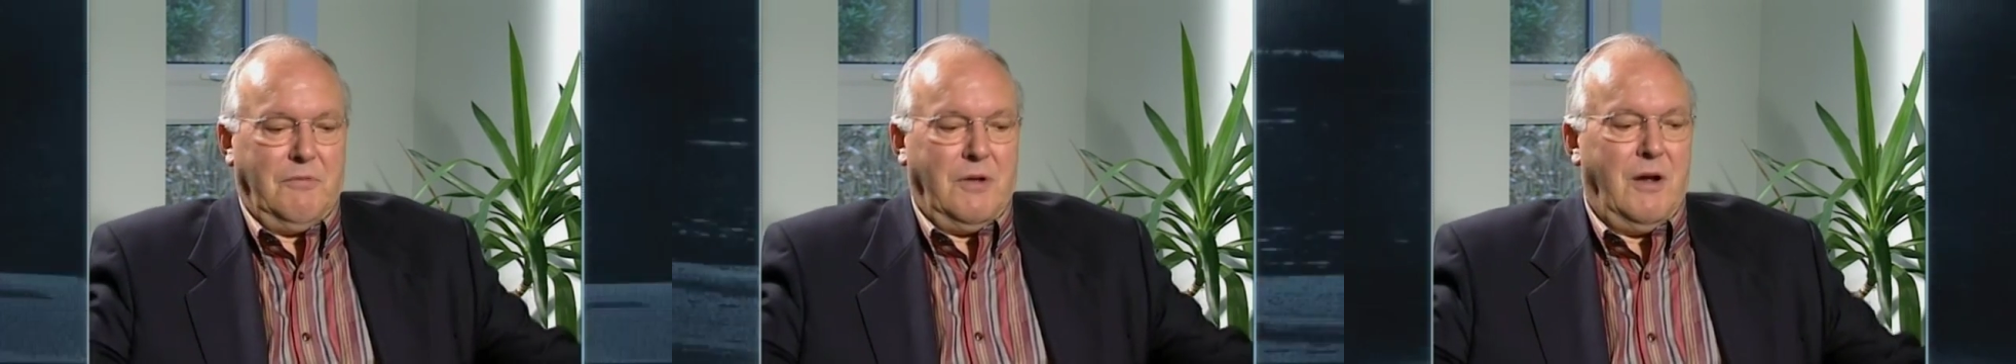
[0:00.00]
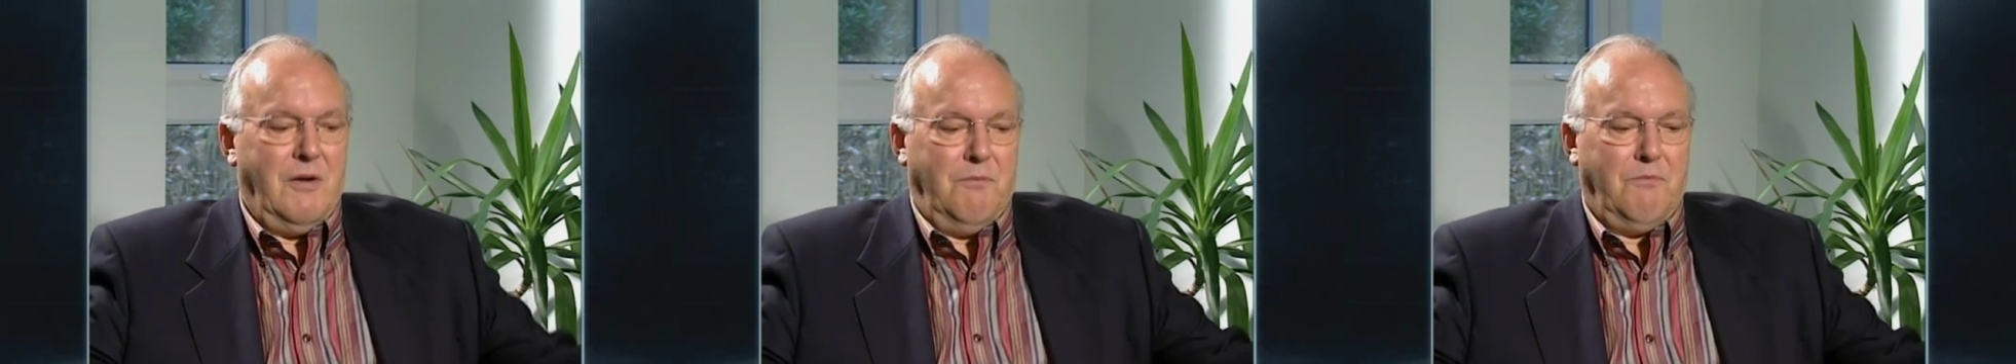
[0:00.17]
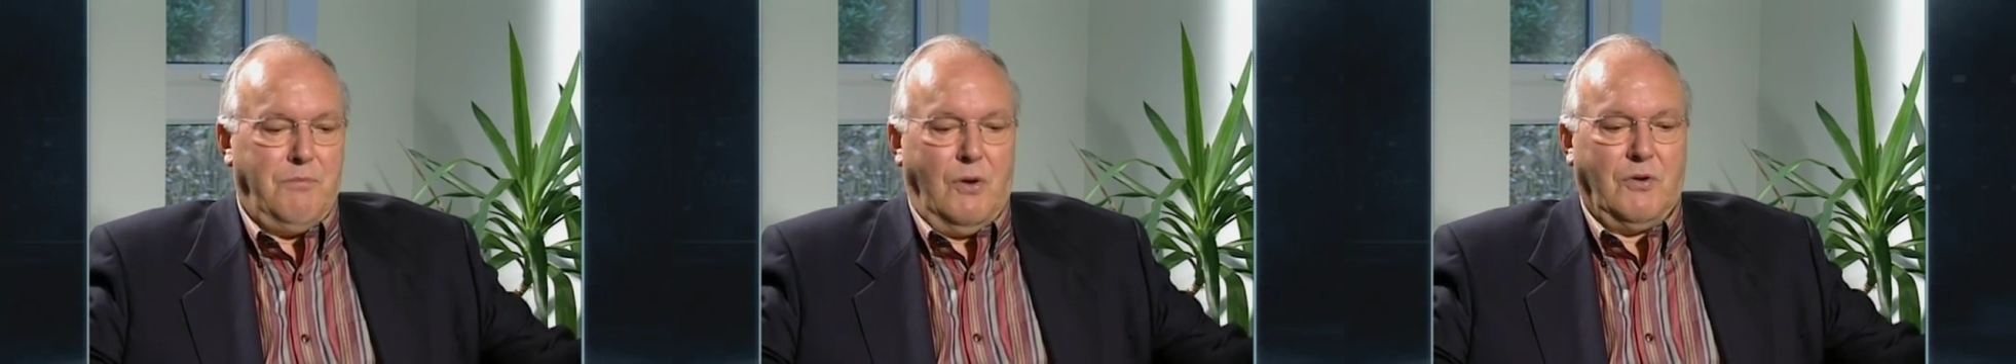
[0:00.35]

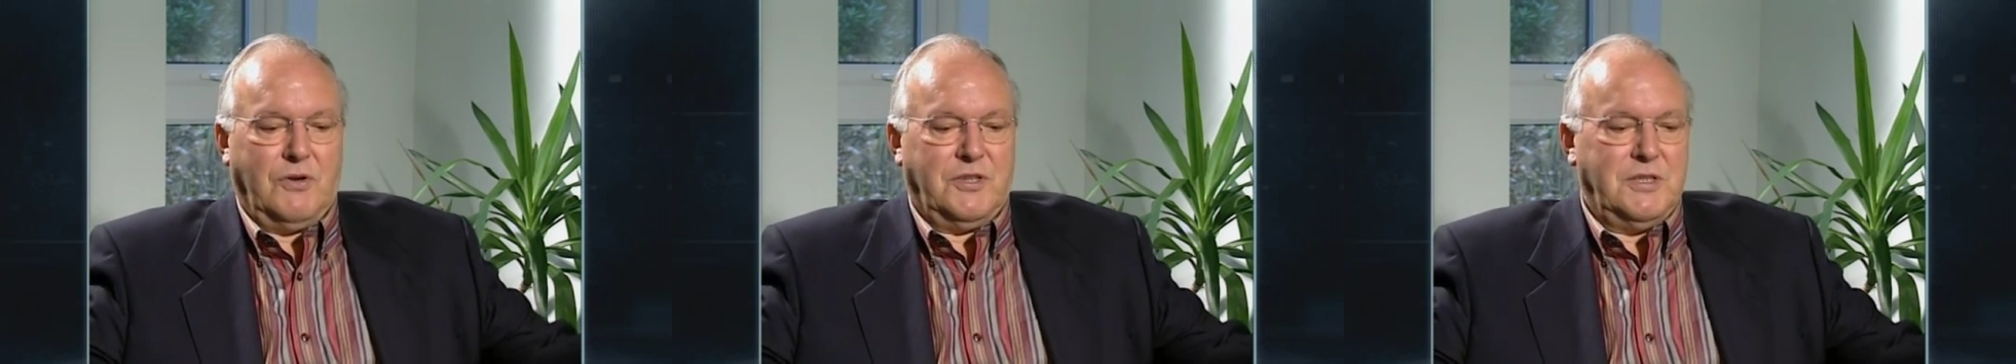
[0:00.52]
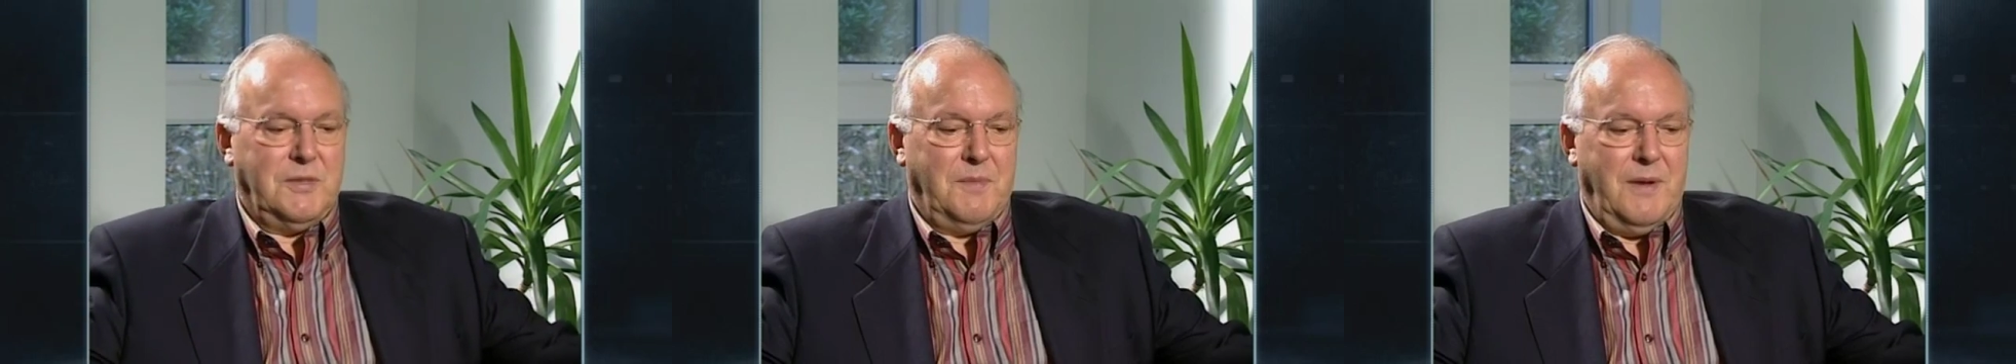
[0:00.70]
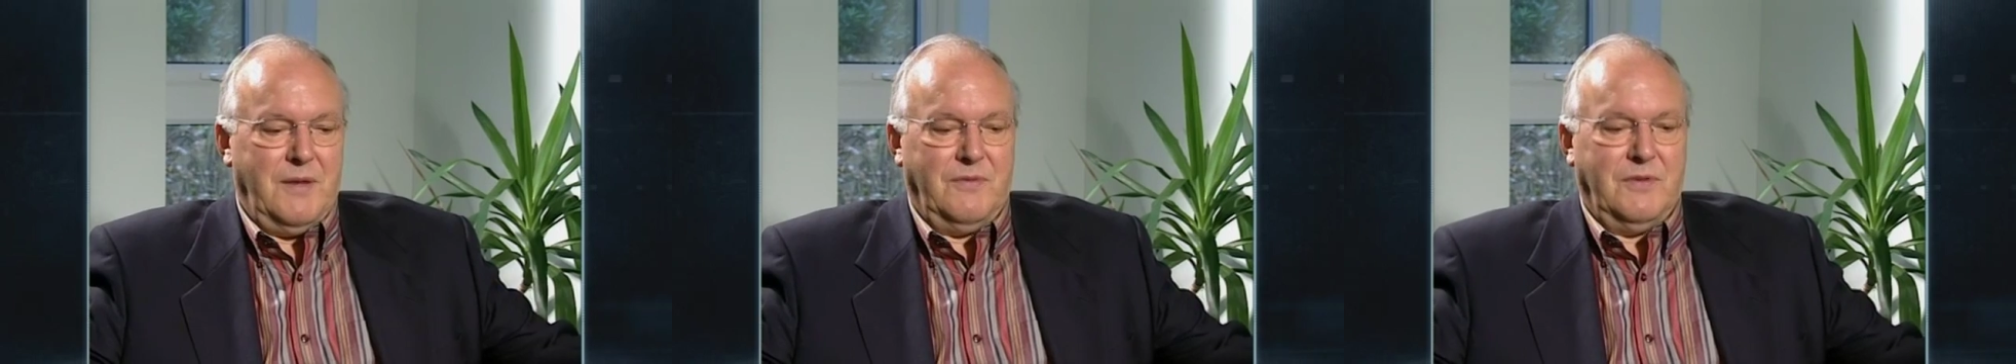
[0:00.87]
kind of boxes
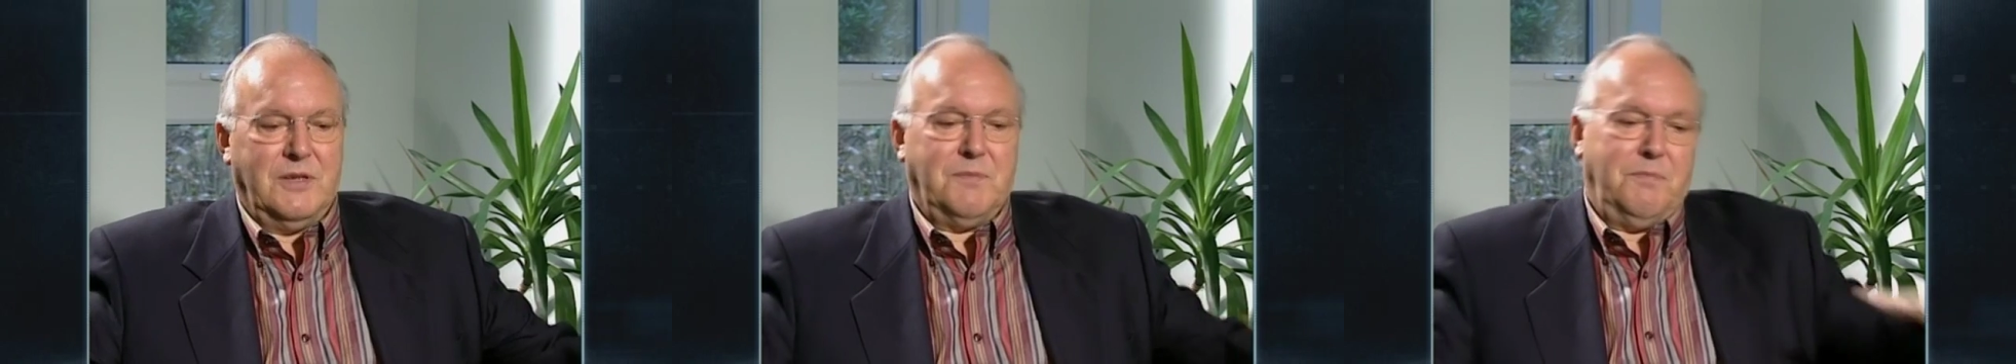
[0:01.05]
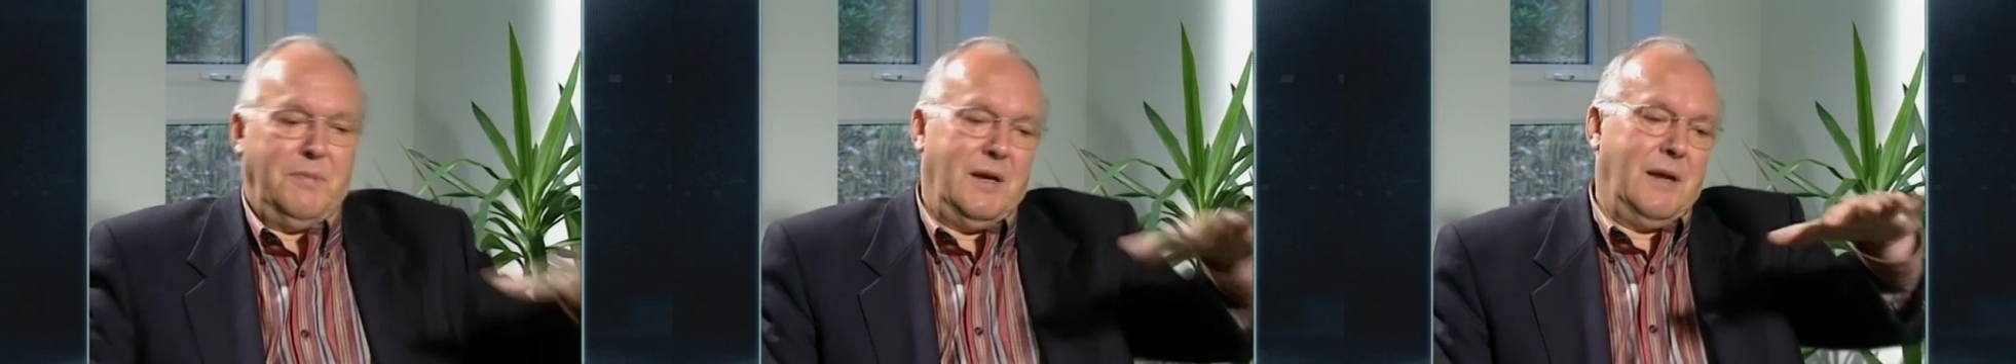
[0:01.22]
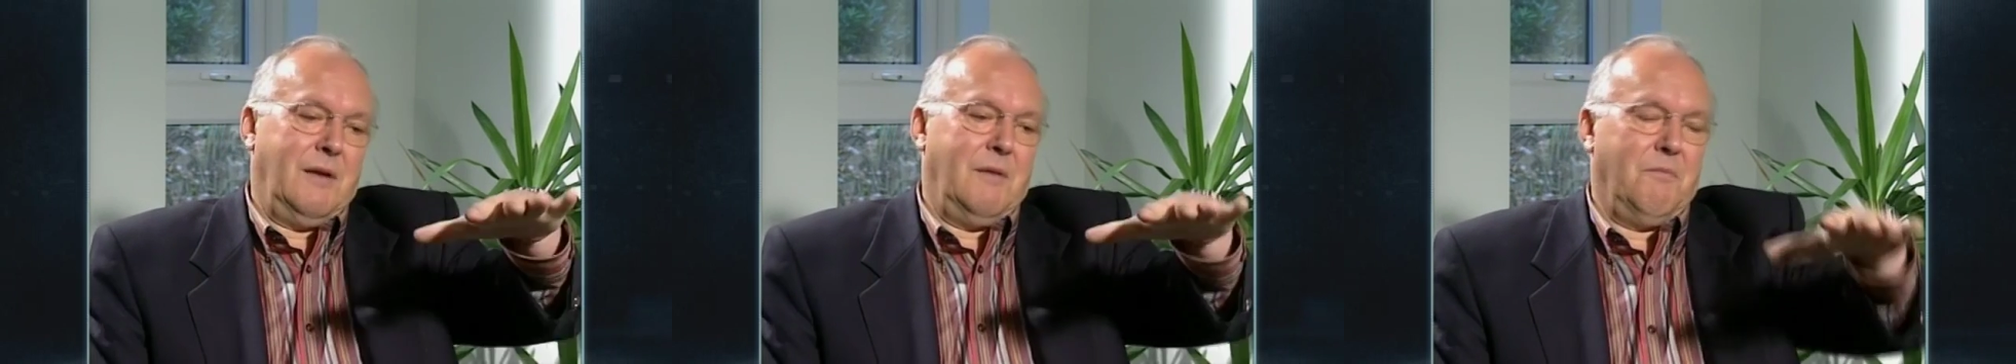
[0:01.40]
about this
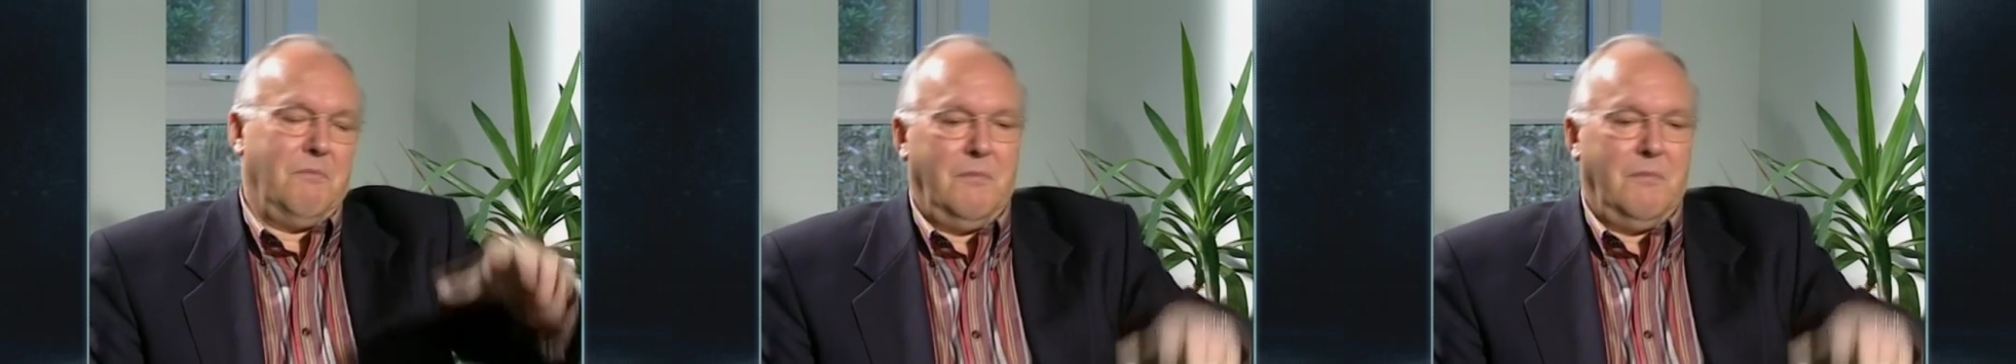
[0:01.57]
big.